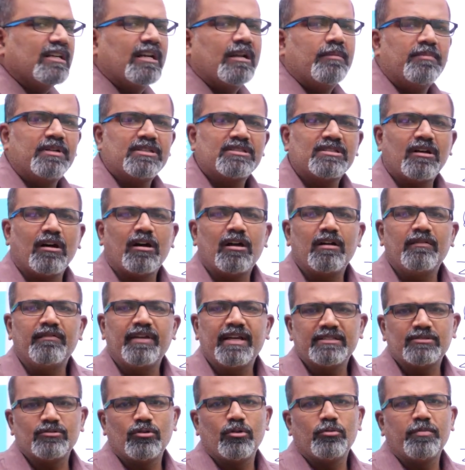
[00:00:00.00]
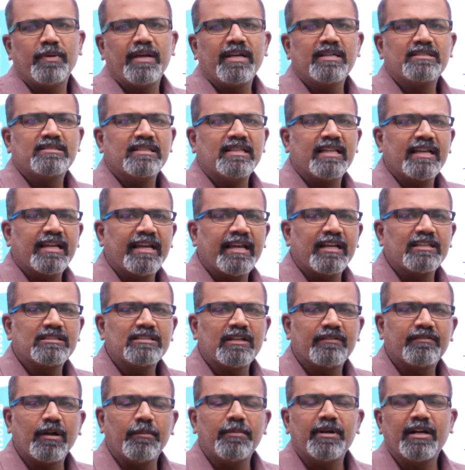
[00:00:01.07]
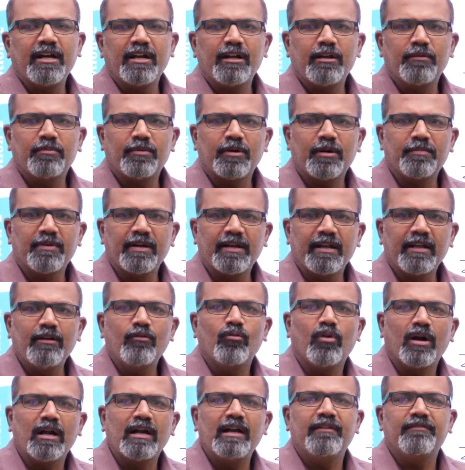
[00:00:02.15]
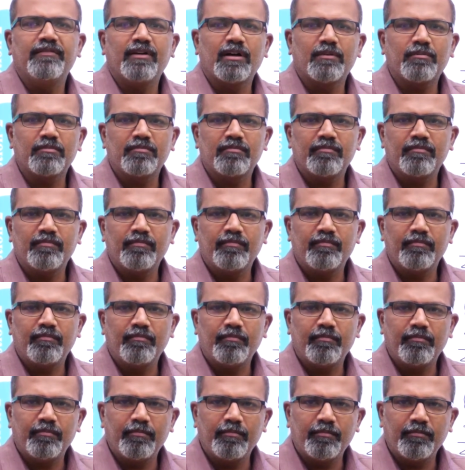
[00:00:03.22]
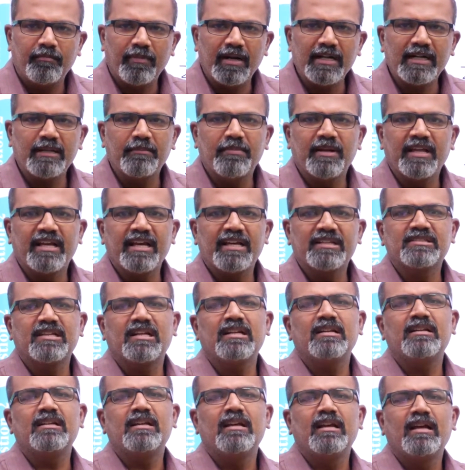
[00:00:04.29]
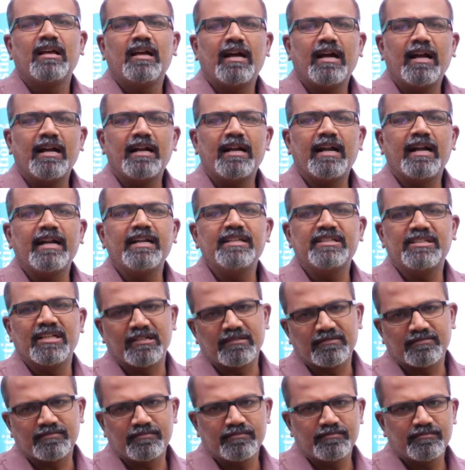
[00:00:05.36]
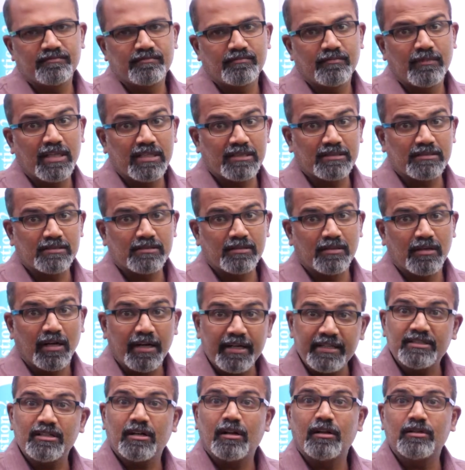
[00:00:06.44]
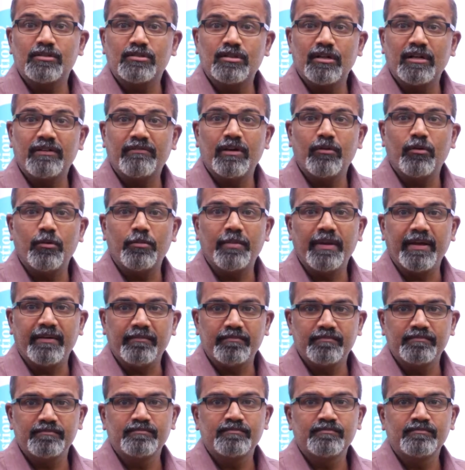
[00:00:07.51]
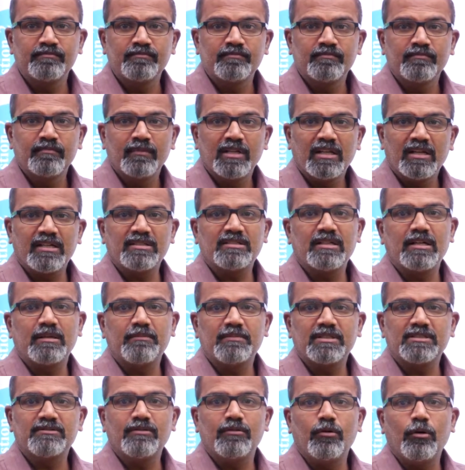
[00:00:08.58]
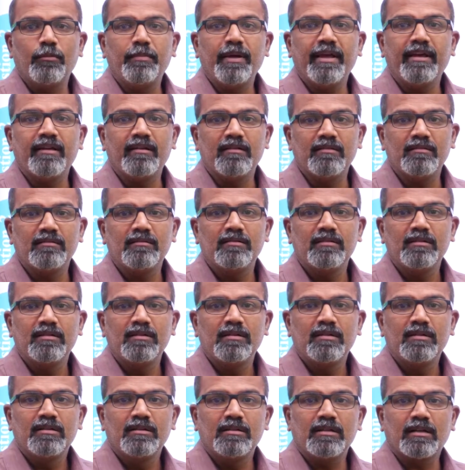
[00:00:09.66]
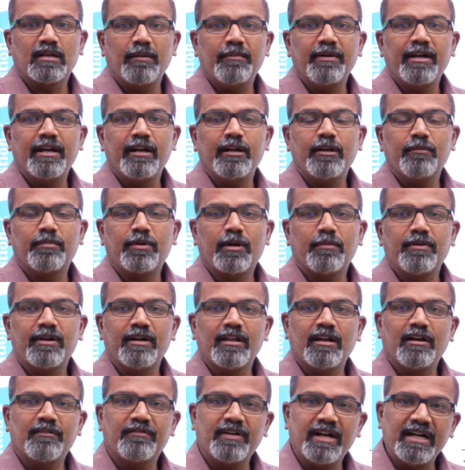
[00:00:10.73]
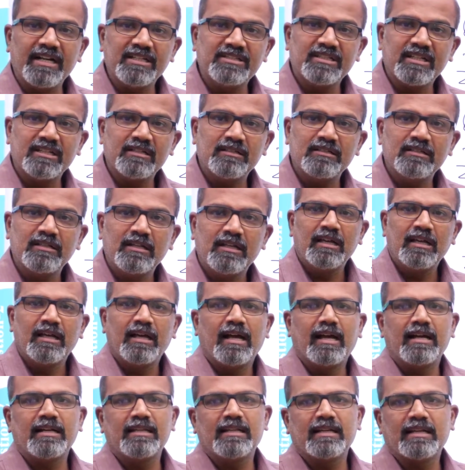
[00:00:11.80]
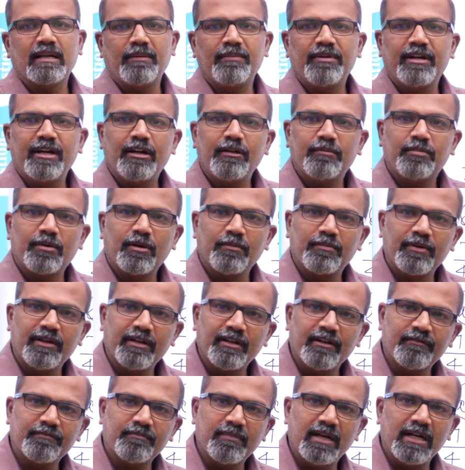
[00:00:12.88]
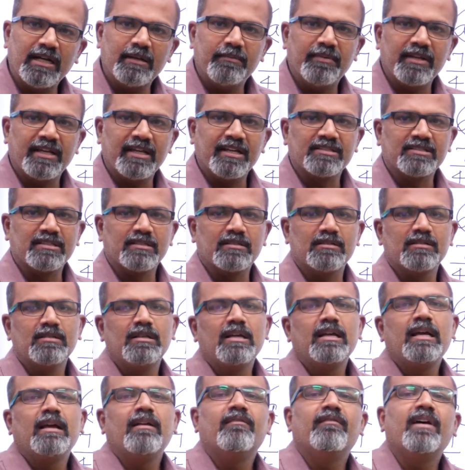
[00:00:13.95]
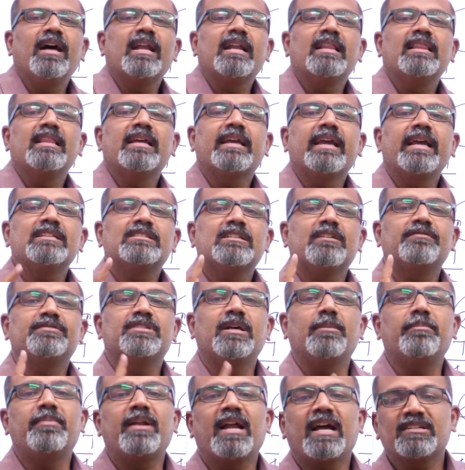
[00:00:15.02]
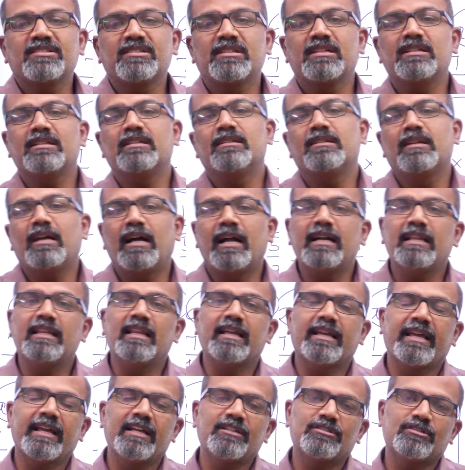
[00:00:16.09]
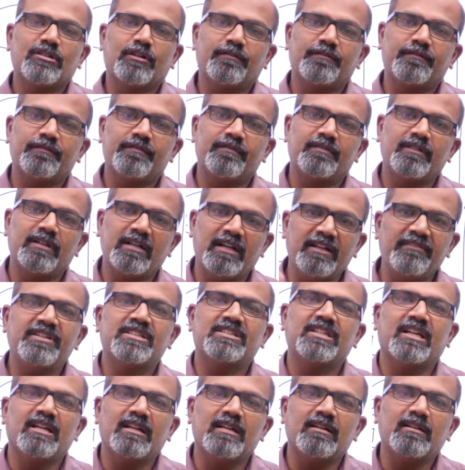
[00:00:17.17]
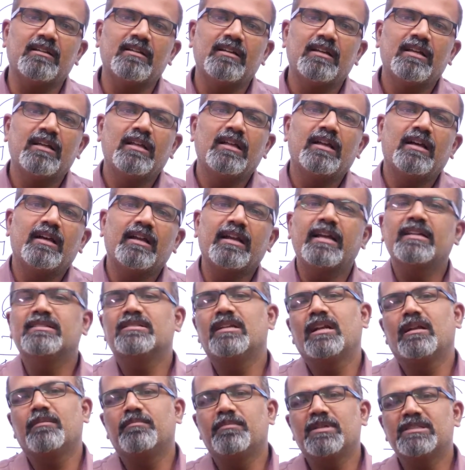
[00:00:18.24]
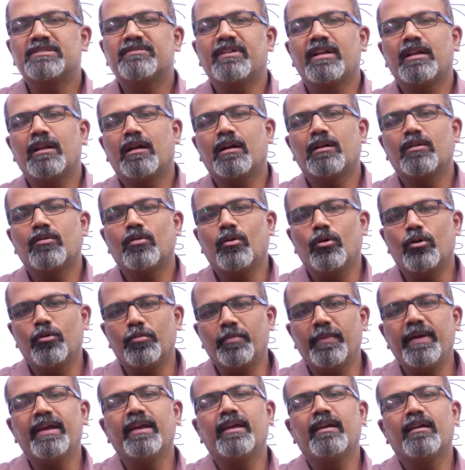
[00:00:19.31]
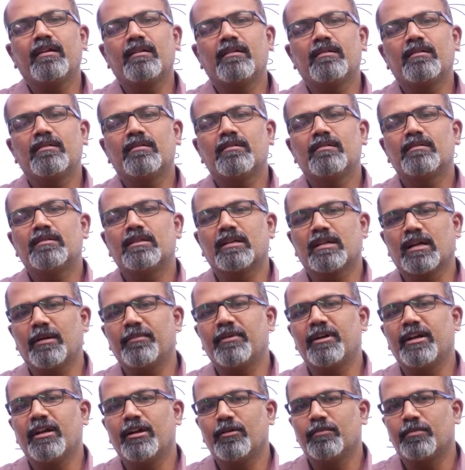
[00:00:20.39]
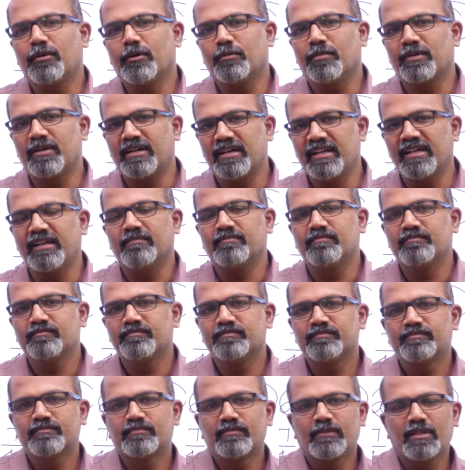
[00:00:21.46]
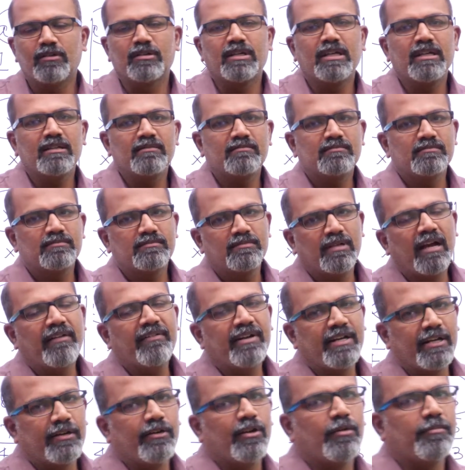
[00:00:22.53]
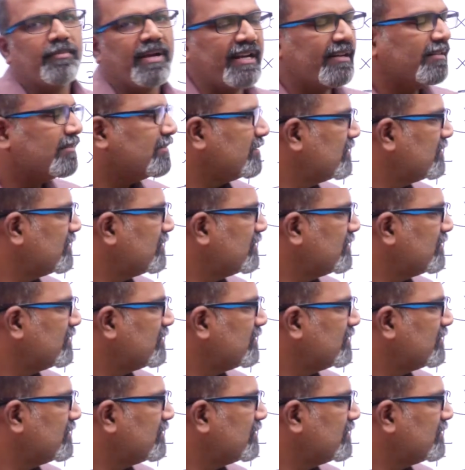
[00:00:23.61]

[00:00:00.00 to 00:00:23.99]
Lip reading: numbers always obeys in the case of commutative property only for multiplication and addition. Yes, addition also it will obey. Rational numbers will obey the commutative property of addition and the commutative property of multiplication. Where in the case of subtraction and in the case of division, rational numbers will not obey the commutative property. Okay, have it in your mind.